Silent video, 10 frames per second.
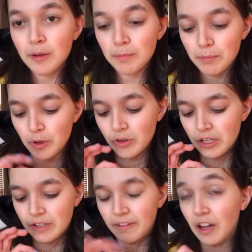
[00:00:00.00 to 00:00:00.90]
Beauty is
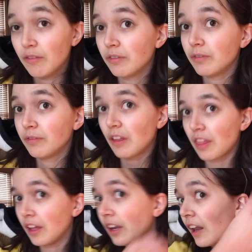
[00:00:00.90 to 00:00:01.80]
found
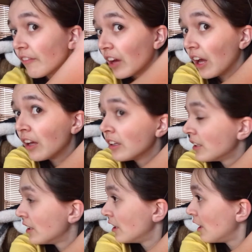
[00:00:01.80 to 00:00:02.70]
within, and I've got
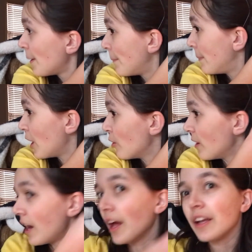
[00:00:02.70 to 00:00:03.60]
a bow
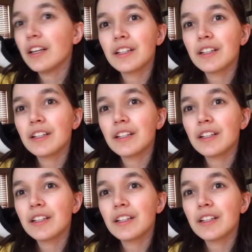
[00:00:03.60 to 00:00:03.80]
on,